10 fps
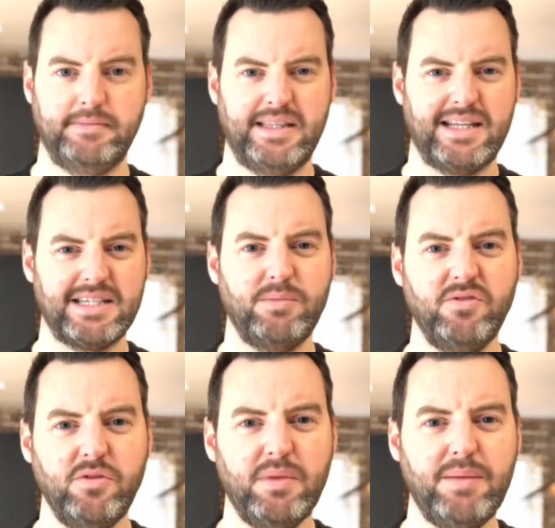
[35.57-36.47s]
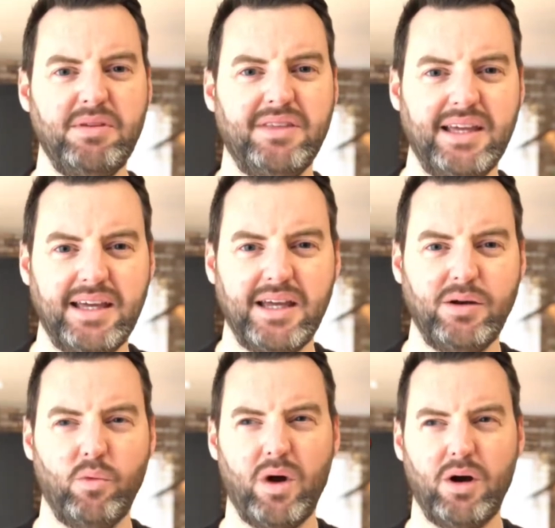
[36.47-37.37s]
some of you may be
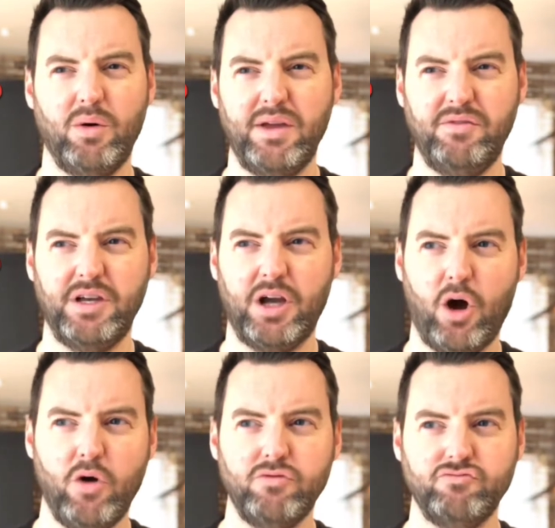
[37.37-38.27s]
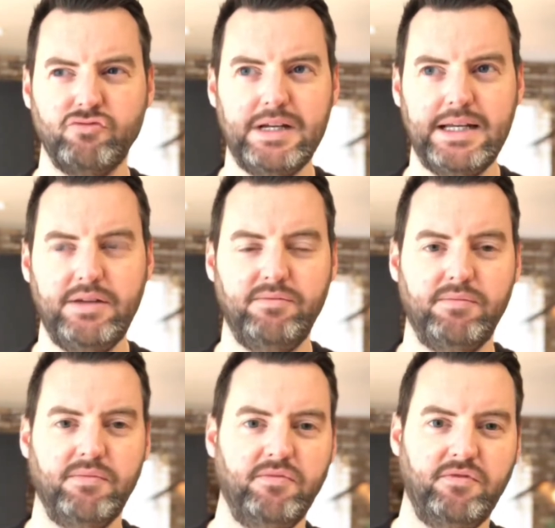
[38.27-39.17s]
thinking, well, if you can't really
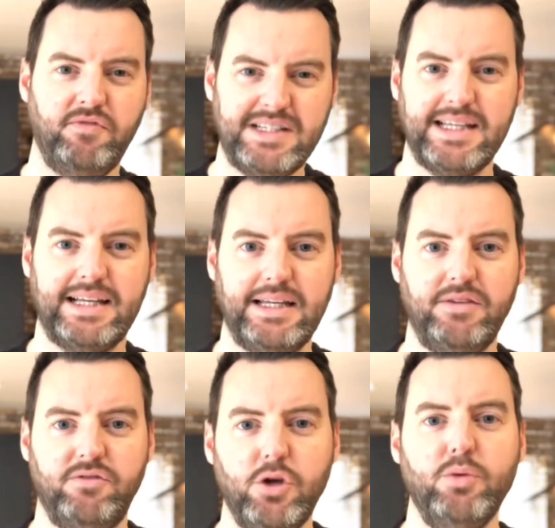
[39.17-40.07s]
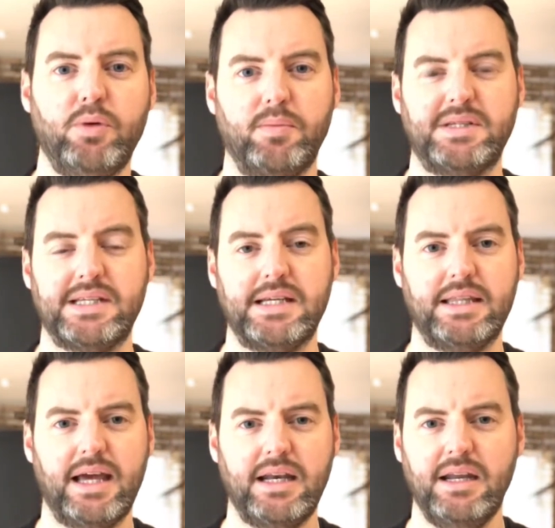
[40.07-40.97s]
physically view property,
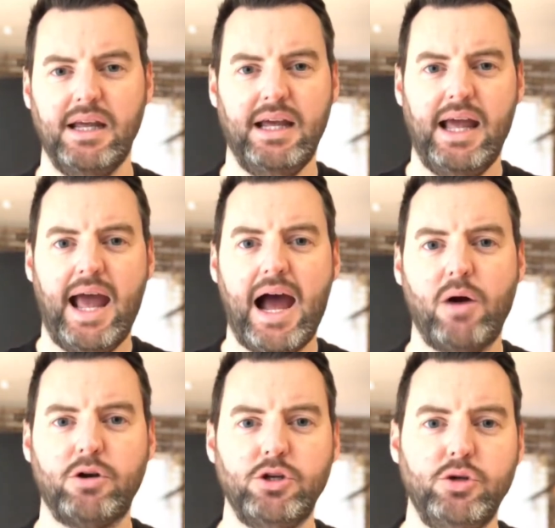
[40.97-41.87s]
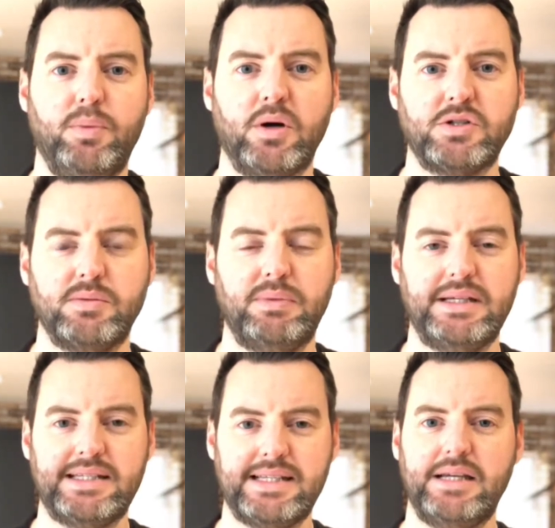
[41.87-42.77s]
then how can you possibly
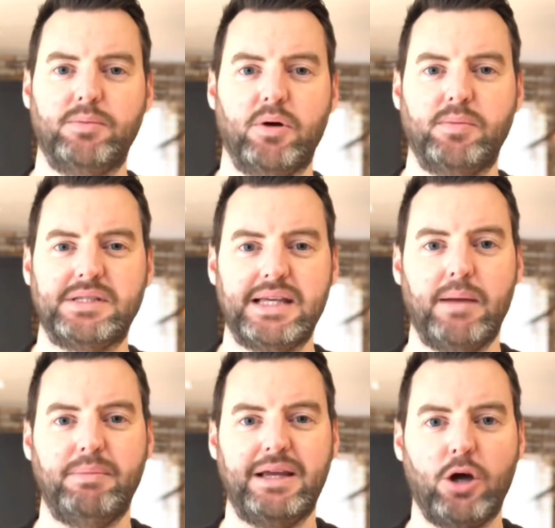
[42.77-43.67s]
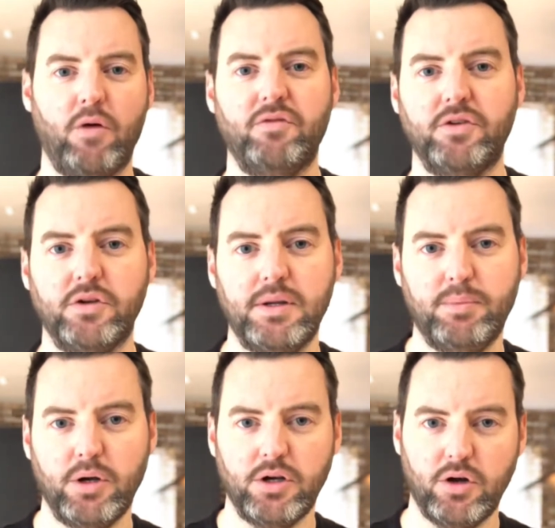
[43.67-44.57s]
see a property and be confident in
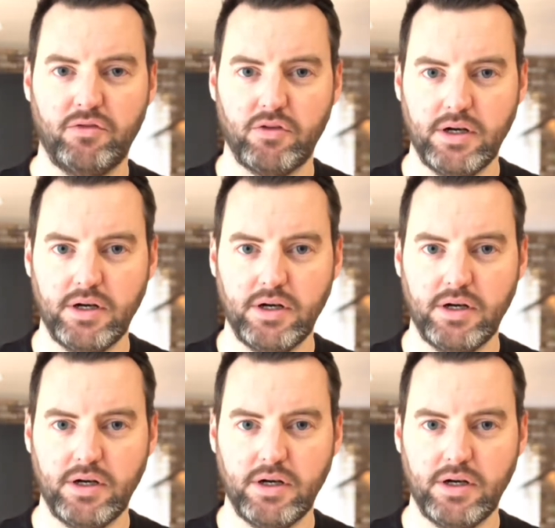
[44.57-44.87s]
putting an offer in?